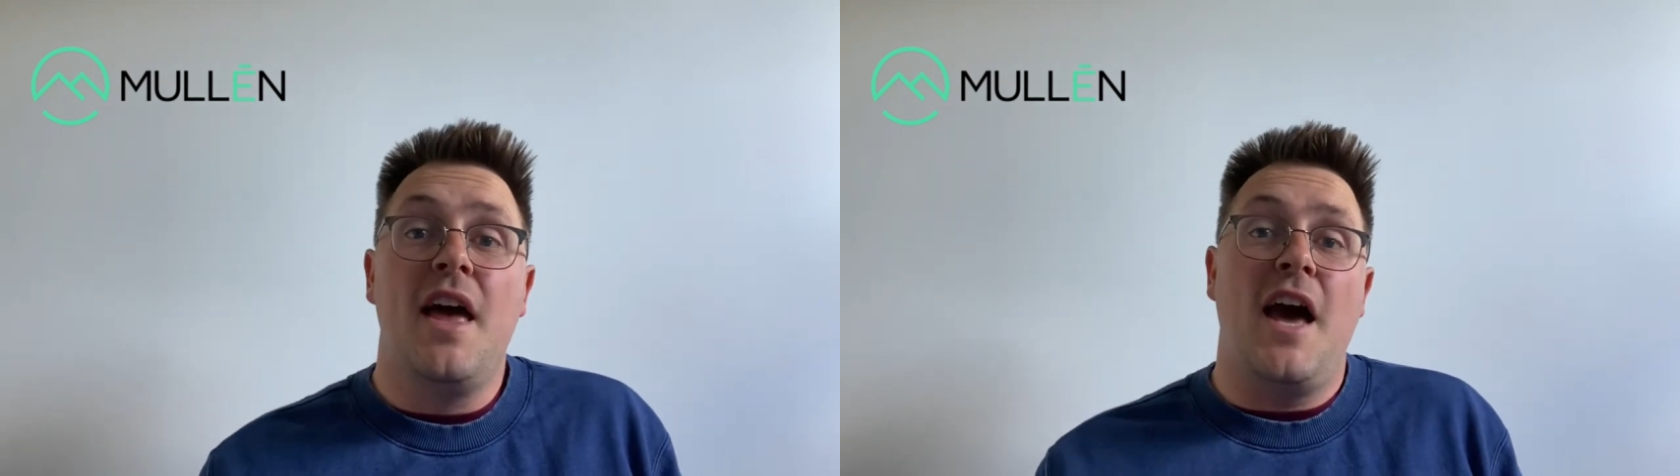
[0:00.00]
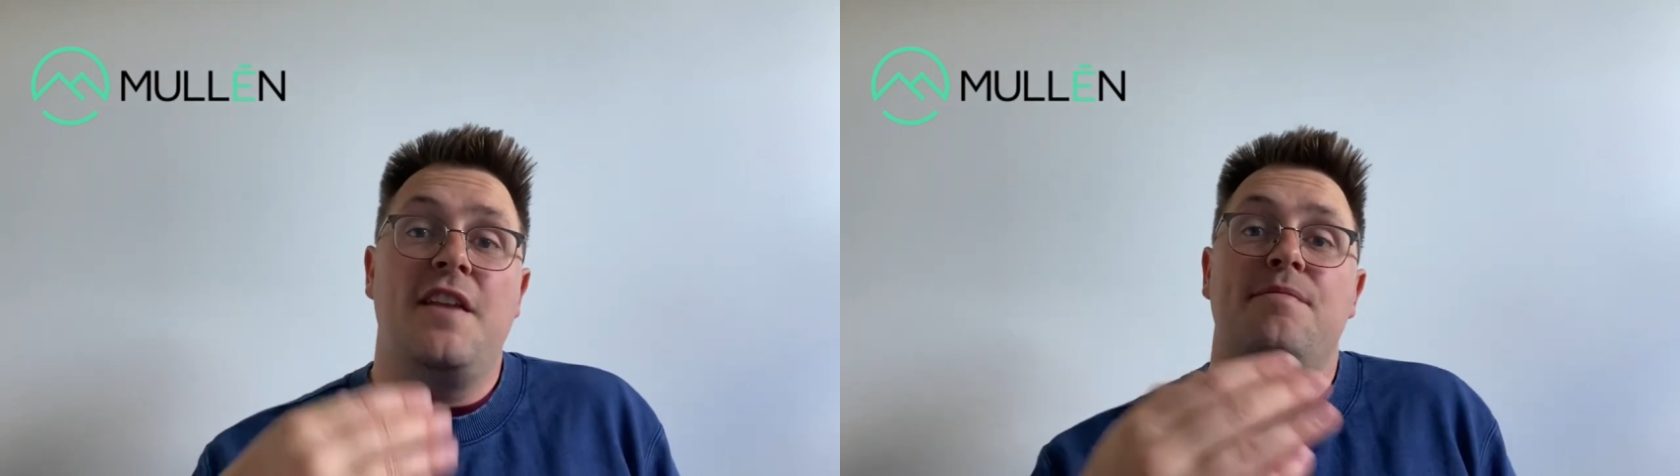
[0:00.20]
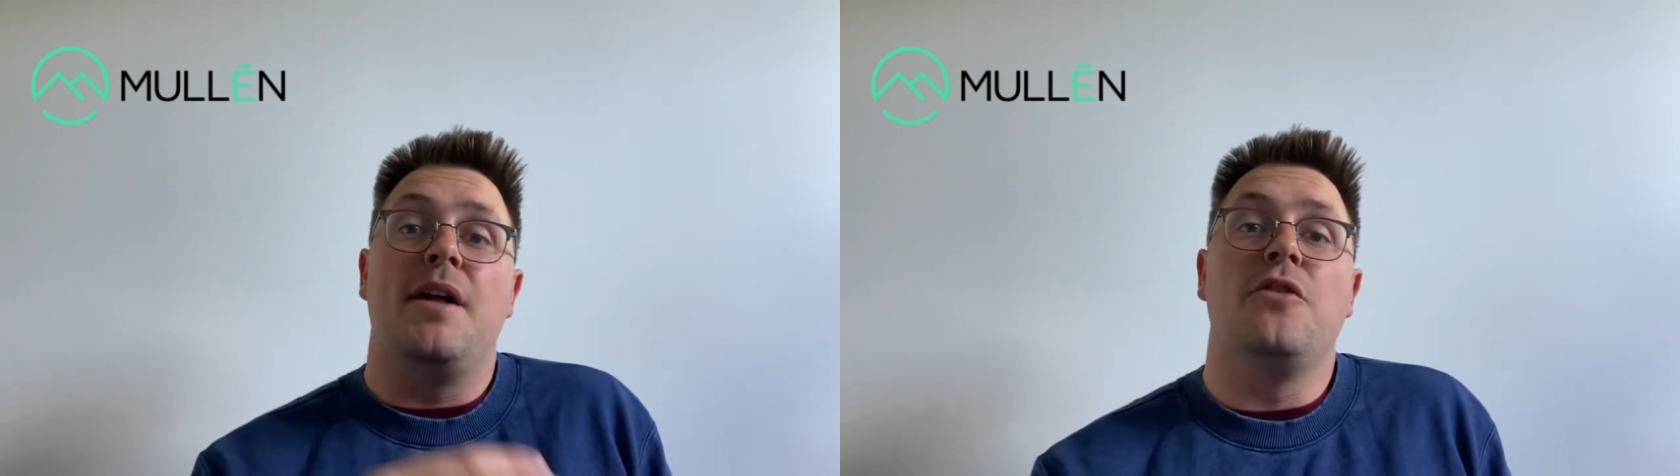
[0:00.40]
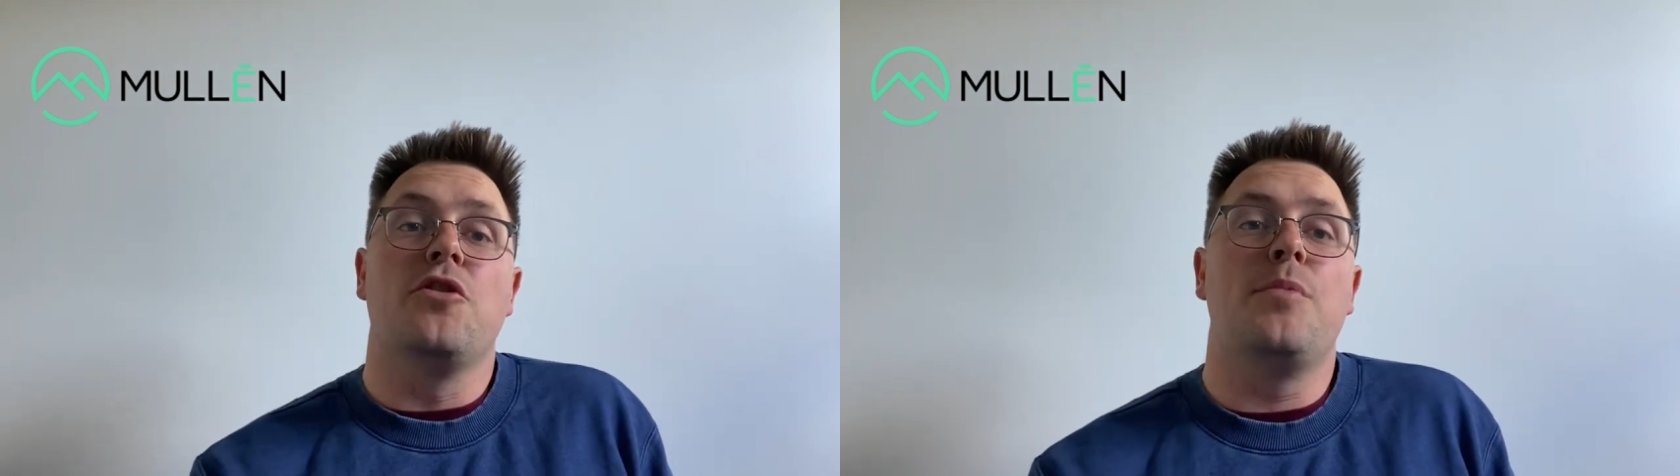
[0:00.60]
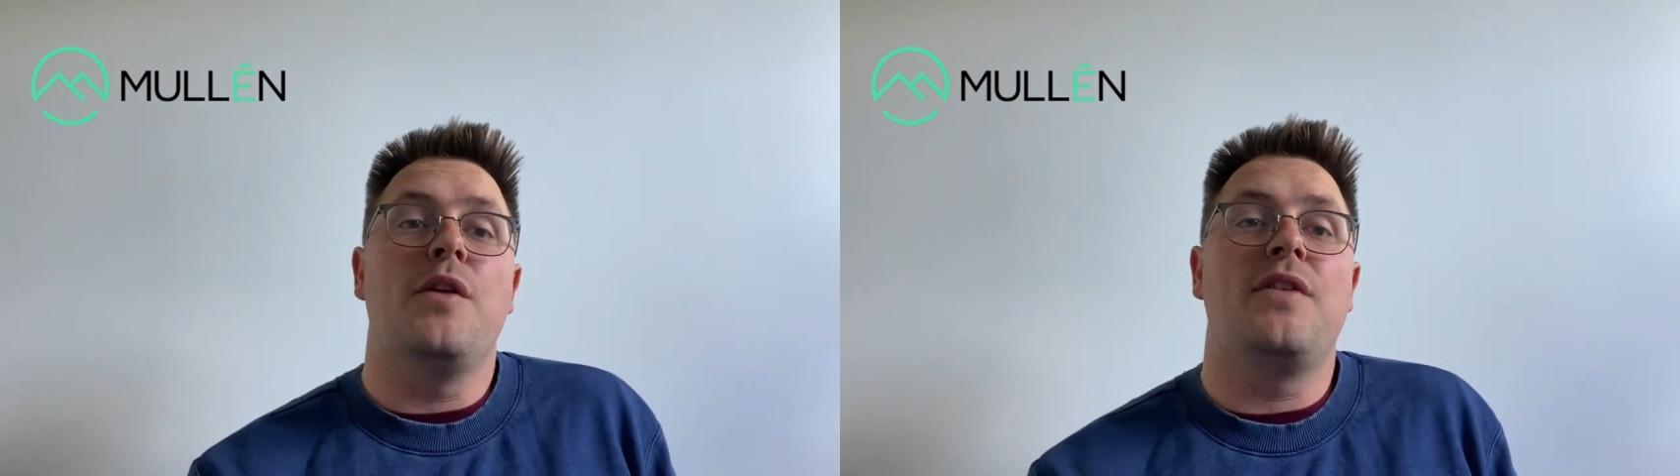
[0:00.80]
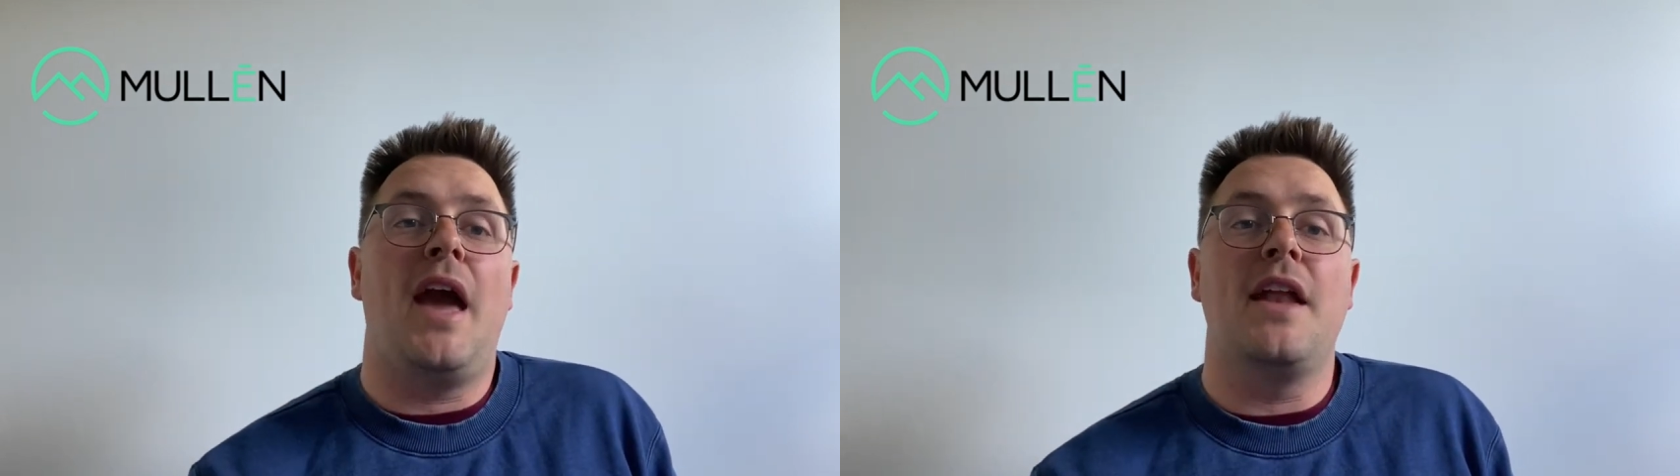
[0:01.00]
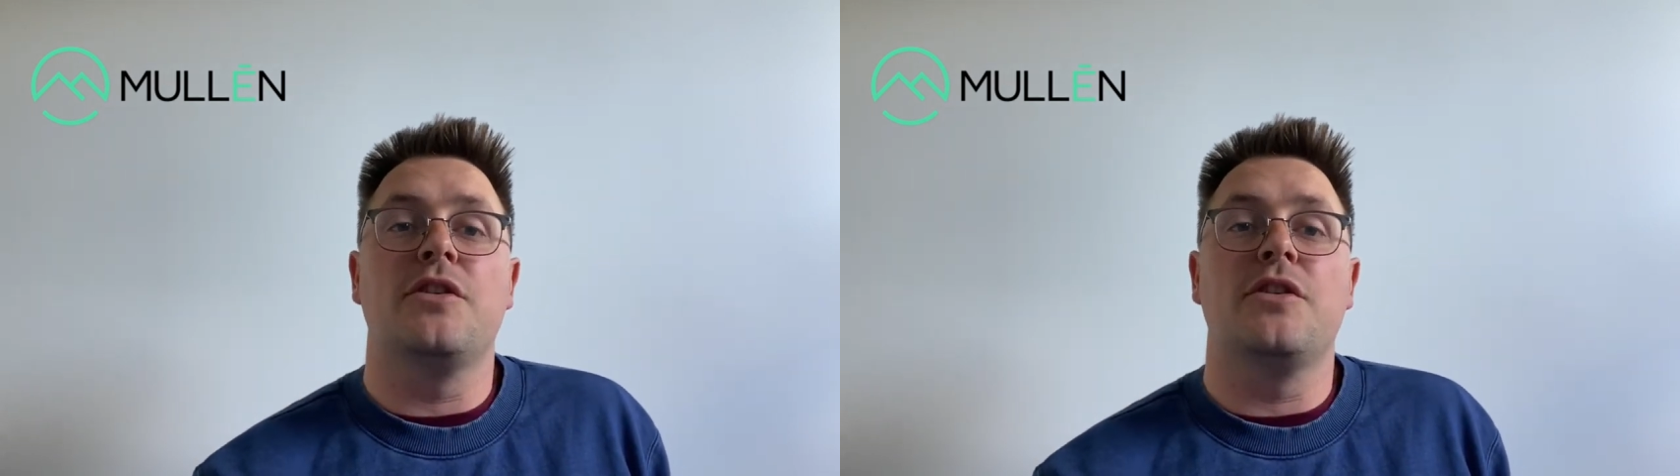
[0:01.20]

And if Mullen Automotive can